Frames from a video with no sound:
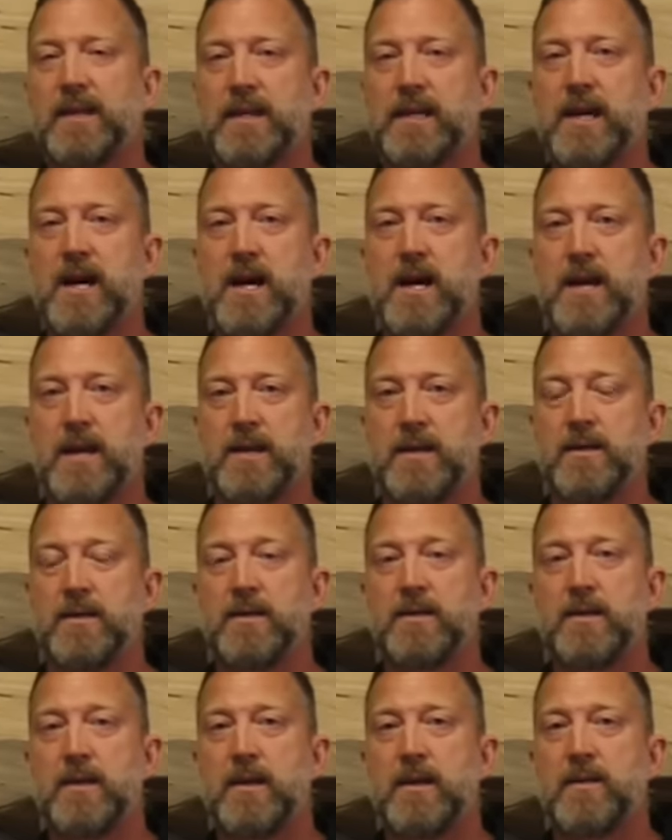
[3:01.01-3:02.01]
gun
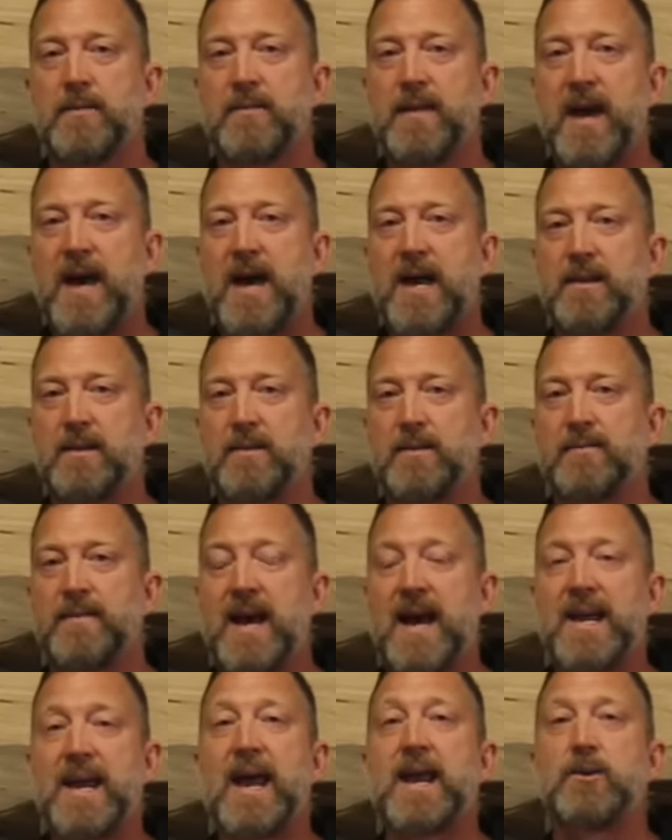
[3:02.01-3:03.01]
that
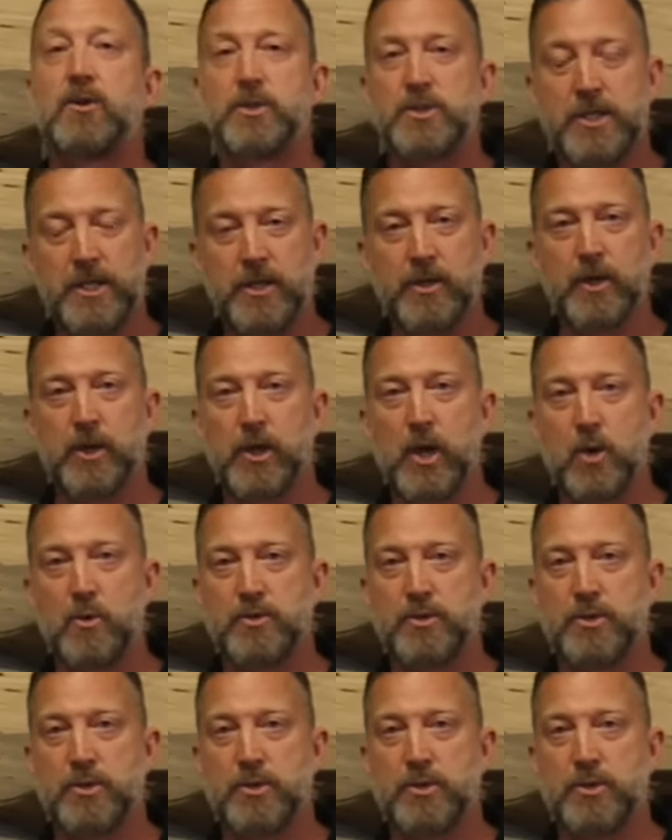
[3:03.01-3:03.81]
that energy could go